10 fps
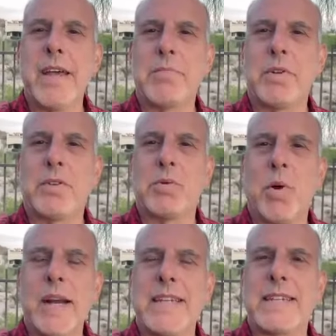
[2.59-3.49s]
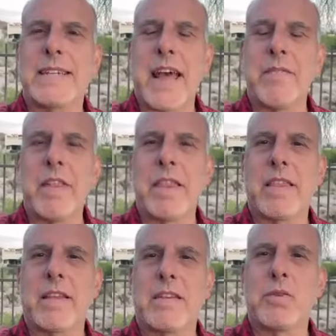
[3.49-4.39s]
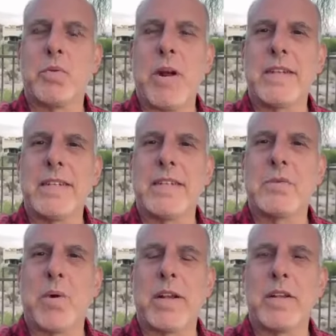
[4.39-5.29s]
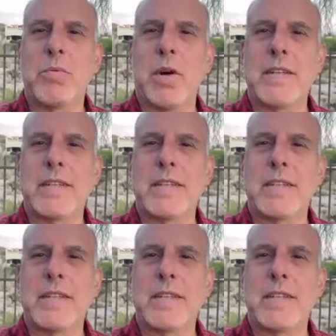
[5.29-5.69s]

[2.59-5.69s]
April 27th, 2021.